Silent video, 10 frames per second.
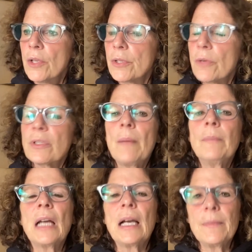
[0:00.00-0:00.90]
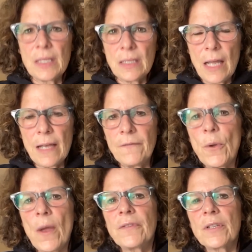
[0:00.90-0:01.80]
So sometimes in life
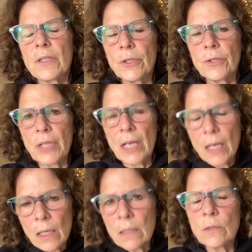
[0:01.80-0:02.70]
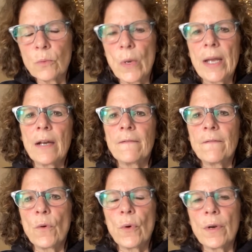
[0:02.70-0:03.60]
you have to search elsewhere
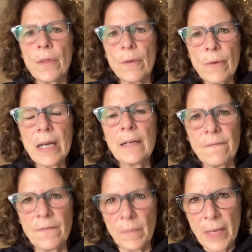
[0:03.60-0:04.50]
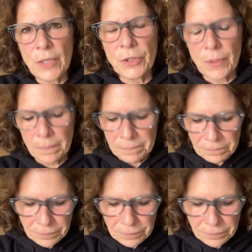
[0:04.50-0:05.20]
for the right information.